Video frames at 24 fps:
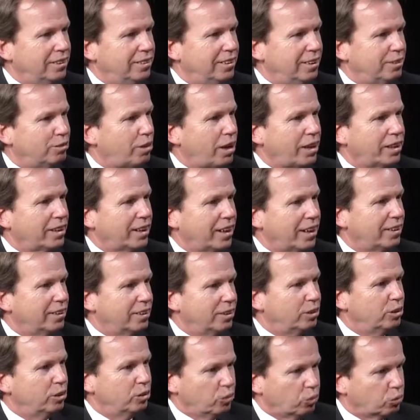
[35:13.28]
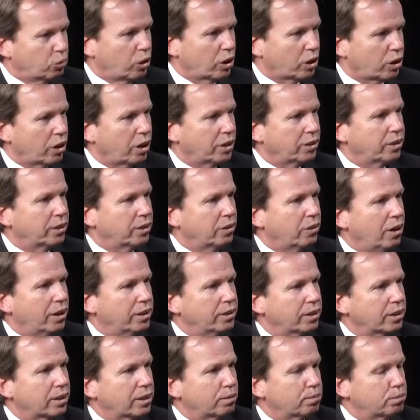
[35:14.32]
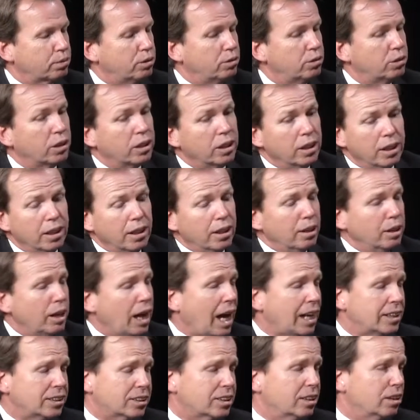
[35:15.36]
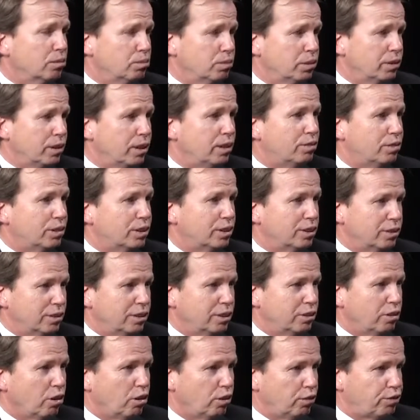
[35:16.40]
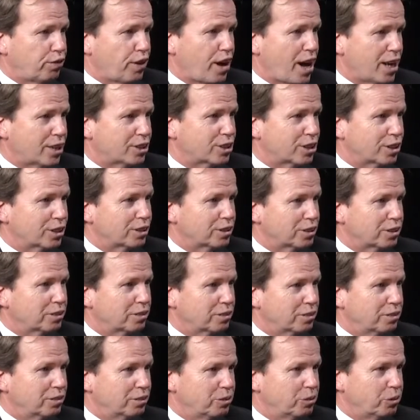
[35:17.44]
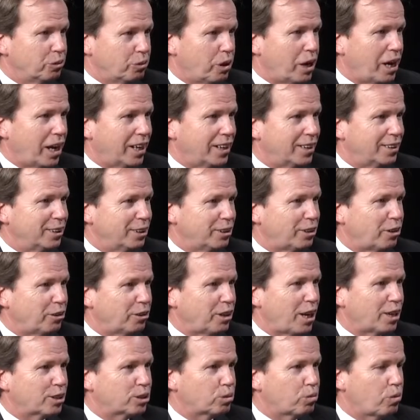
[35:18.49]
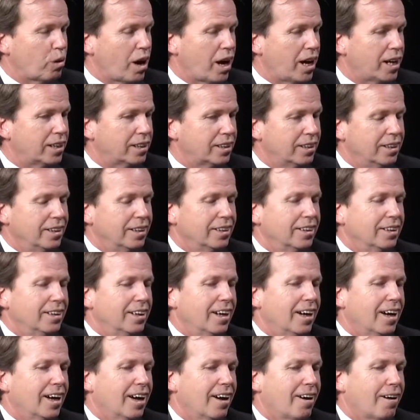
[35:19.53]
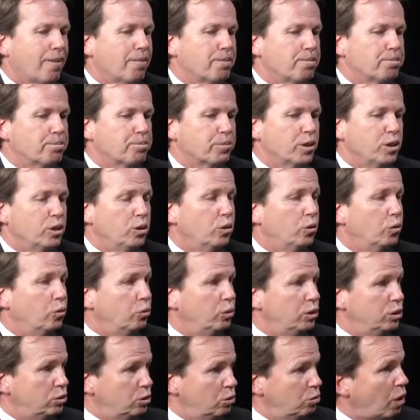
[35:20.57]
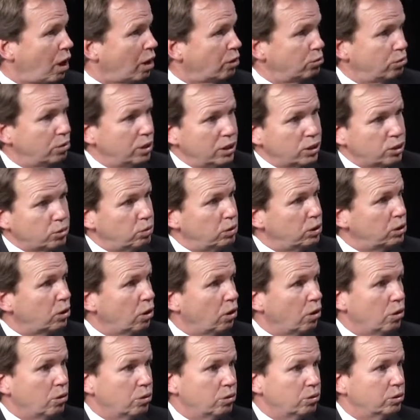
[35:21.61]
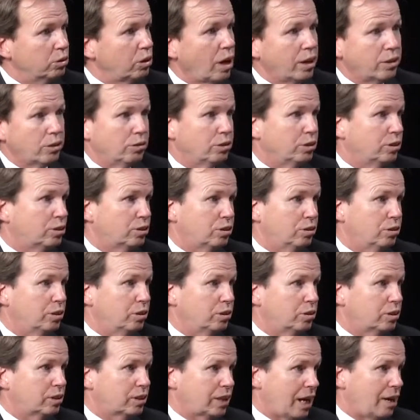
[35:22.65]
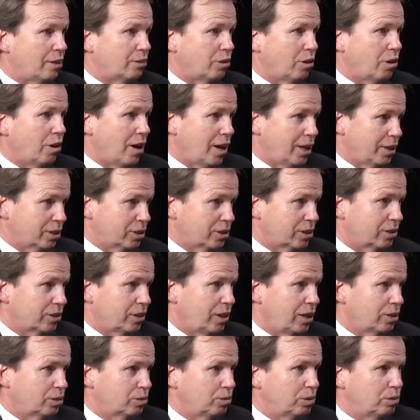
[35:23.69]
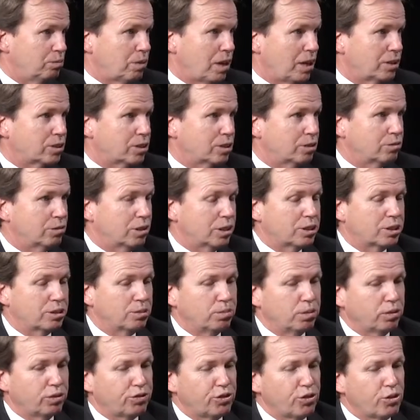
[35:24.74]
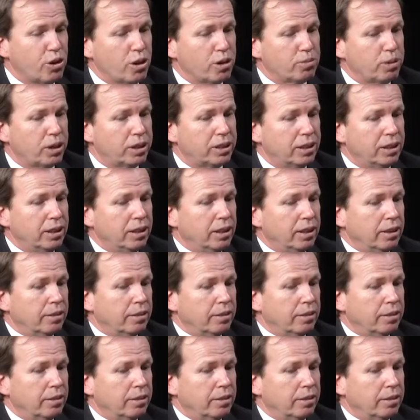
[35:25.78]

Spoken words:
they'd rather work on the computer. I still believe in the old-fashioned way. That's why we do outreach. We go not only to the town halls, as we mentioned, Richard, before, but